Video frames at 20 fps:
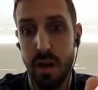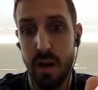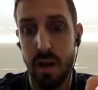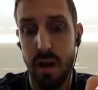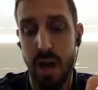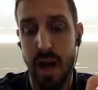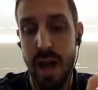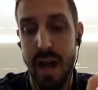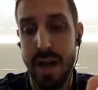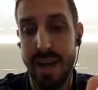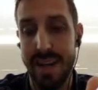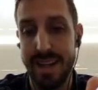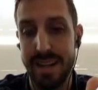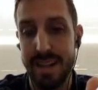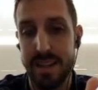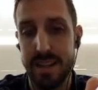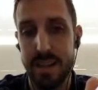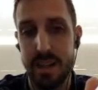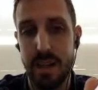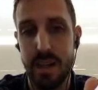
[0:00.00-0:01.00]

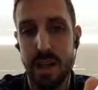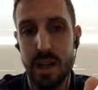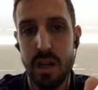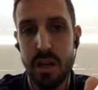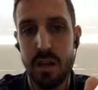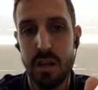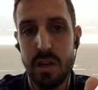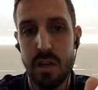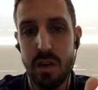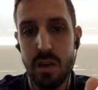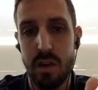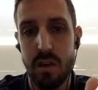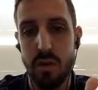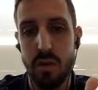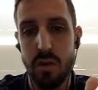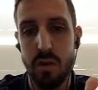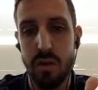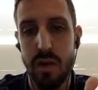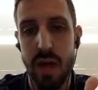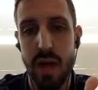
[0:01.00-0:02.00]
headings. So
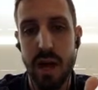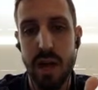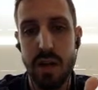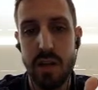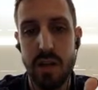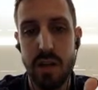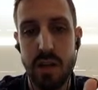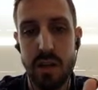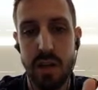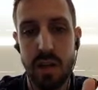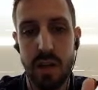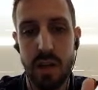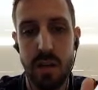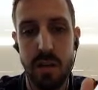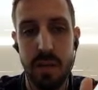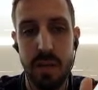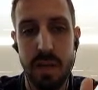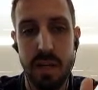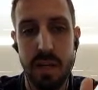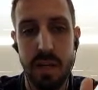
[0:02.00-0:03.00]
do not just come
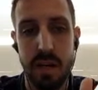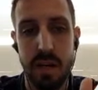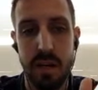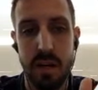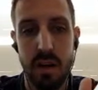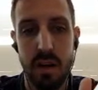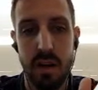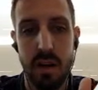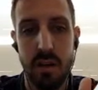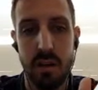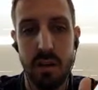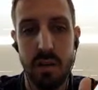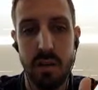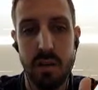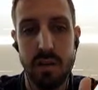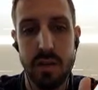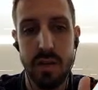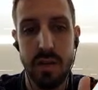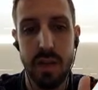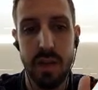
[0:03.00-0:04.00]
in here and
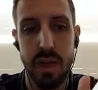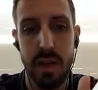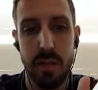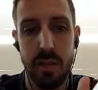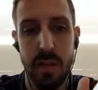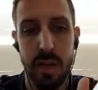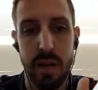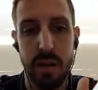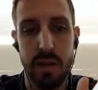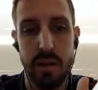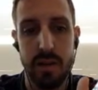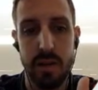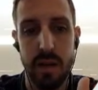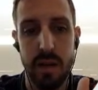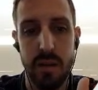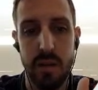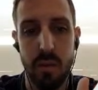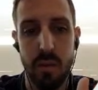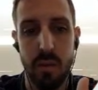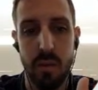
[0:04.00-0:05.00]
use it like
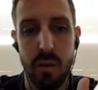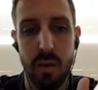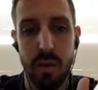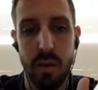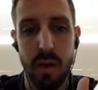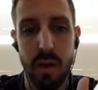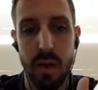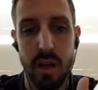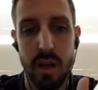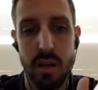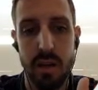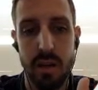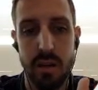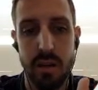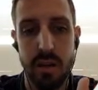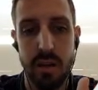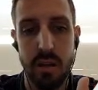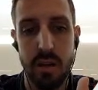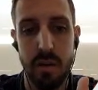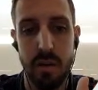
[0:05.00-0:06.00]
Microsoft Word and just
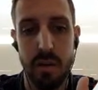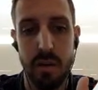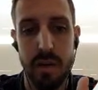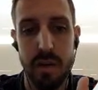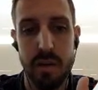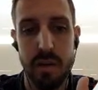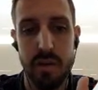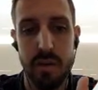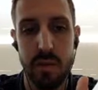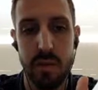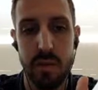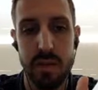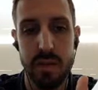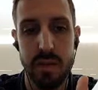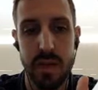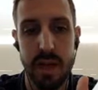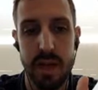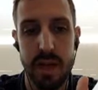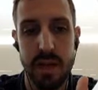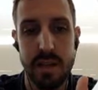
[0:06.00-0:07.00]
start messing with
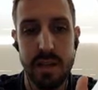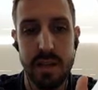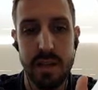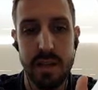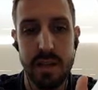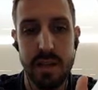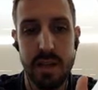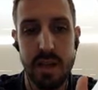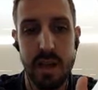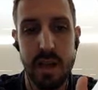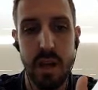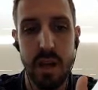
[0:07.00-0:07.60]
sizes.